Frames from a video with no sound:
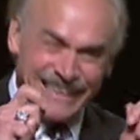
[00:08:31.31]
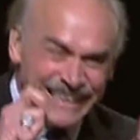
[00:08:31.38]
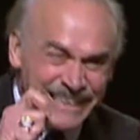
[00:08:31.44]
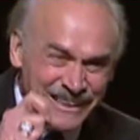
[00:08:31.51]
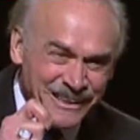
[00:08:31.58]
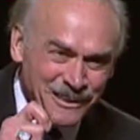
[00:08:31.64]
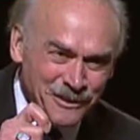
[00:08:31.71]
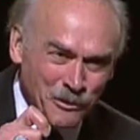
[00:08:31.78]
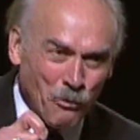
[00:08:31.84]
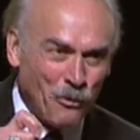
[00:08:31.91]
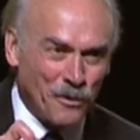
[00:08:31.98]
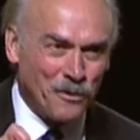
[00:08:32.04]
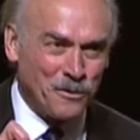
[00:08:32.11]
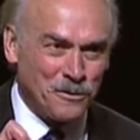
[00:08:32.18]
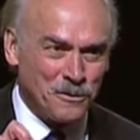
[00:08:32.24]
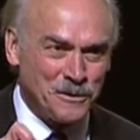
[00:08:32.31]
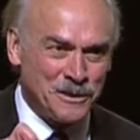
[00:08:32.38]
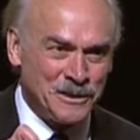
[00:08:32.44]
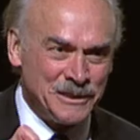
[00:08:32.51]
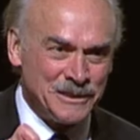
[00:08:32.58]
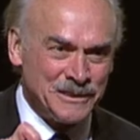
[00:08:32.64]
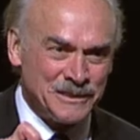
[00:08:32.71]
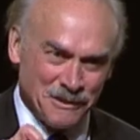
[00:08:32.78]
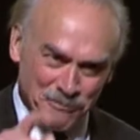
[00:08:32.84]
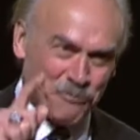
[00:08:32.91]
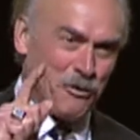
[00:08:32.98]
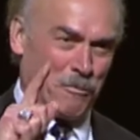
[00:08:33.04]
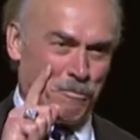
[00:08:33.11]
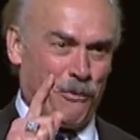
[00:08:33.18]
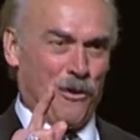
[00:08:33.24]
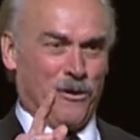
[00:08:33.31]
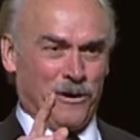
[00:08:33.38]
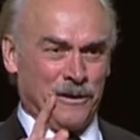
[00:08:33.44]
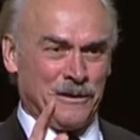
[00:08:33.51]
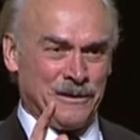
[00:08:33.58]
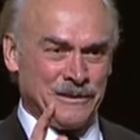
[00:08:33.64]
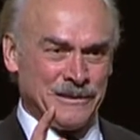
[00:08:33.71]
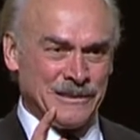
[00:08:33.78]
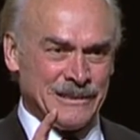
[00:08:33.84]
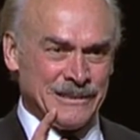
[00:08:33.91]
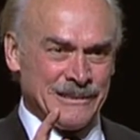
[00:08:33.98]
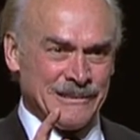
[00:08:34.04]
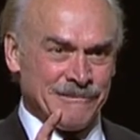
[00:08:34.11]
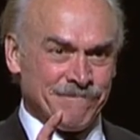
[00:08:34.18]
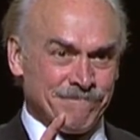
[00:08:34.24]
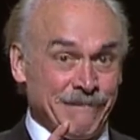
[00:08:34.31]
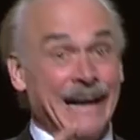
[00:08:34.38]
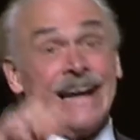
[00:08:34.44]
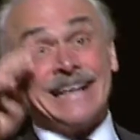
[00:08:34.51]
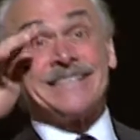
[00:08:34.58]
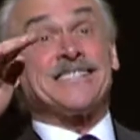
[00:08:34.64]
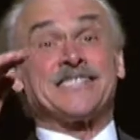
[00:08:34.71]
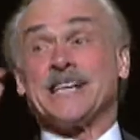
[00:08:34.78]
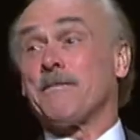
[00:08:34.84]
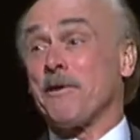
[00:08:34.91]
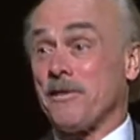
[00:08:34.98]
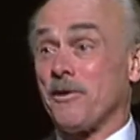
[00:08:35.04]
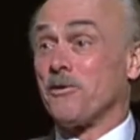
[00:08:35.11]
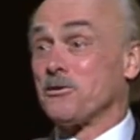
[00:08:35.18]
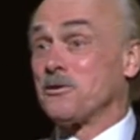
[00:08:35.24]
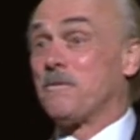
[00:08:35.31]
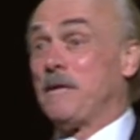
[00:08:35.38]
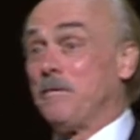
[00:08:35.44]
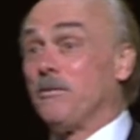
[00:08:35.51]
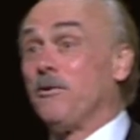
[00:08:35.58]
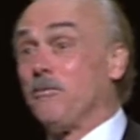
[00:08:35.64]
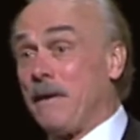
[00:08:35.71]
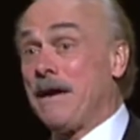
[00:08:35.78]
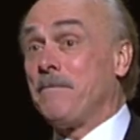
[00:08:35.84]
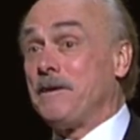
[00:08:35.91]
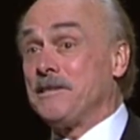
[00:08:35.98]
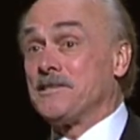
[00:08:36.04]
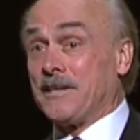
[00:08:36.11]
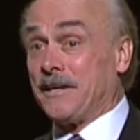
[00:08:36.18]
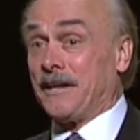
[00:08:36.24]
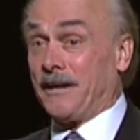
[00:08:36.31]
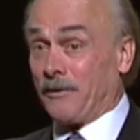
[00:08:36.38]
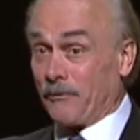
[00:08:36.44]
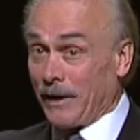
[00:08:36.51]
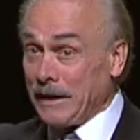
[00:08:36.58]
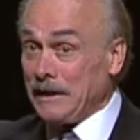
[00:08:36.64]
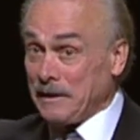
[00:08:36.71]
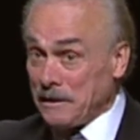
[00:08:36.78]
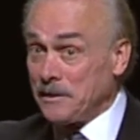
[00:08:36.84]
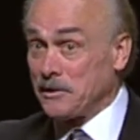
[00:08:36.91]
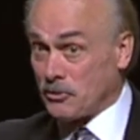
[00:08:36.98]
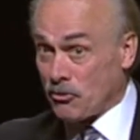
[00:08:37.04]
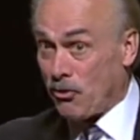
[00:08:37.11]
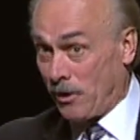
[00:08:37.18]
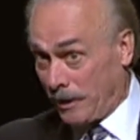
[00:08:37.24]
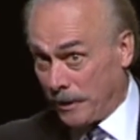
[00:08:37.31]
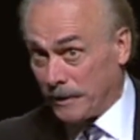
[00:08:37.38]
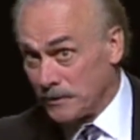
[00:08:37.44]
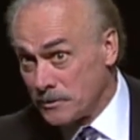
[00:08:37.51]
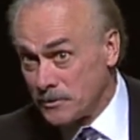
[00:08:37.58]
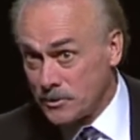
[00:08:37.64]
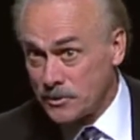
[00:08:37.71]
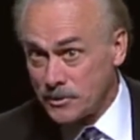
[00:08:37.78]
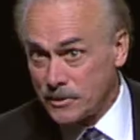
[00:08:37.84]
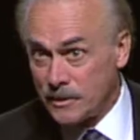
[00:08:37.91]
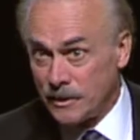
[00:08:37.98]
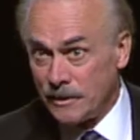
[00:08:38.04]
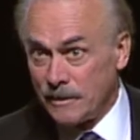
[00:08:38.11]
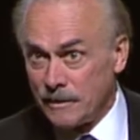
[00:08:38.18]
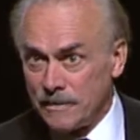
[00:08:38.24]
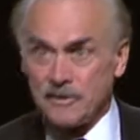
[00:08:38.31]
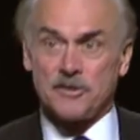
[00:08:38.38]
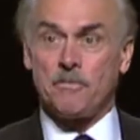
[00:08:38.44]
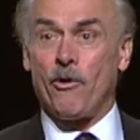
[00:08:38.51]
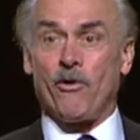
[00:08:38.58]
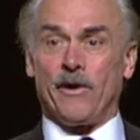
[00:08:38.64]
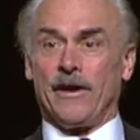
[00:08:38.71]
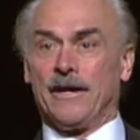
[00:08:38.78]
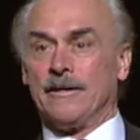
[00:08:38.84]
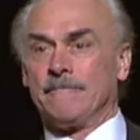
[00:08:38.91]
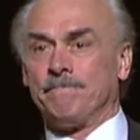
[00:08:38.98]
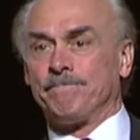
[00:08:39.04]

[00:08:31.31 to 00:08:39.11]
in the world of football. And some of those people may be sitting right in this audience this morning.